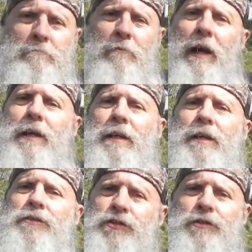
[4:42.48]
write
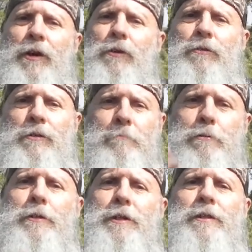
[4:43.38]
in stone or
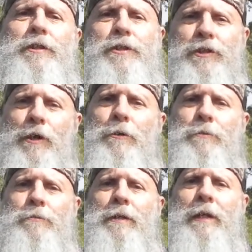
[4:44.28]
put into
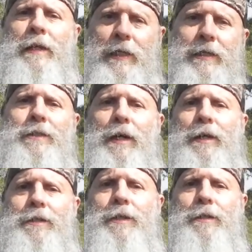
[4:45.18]
stone his
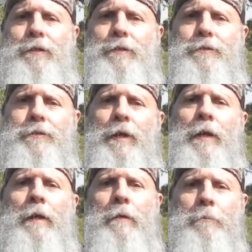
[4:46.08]
ideas
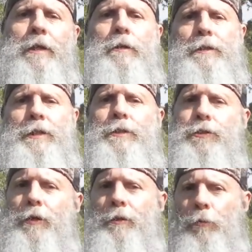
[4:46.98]
because he
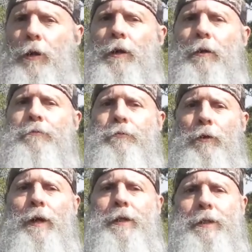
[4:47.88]
saw the work of
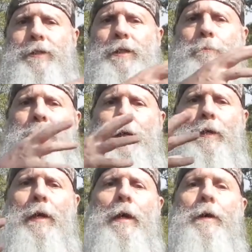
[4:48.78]
Freud as
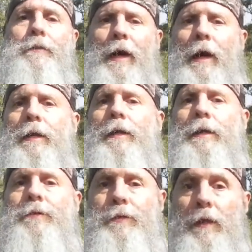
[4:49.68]
something that
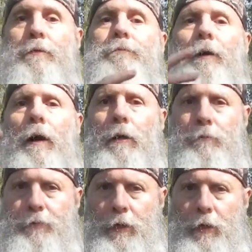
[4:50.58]
is
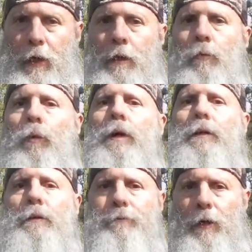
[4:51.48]
evolving and
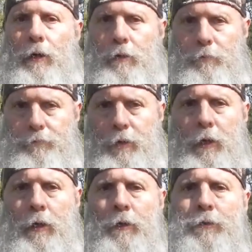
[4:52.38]
will evolve
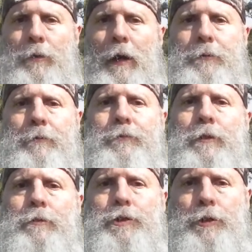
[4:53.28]
throughout the
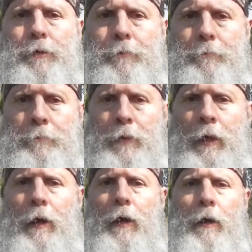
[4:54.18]
future.
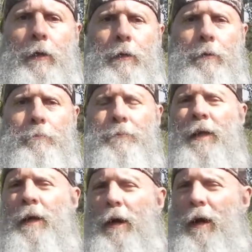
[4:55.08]
Um,
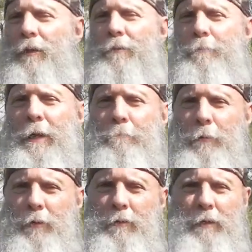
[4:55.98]
other
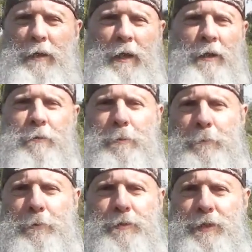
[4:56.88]
people, other
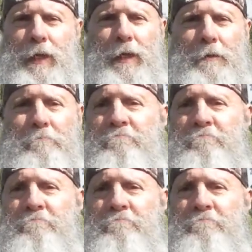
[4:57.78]
people say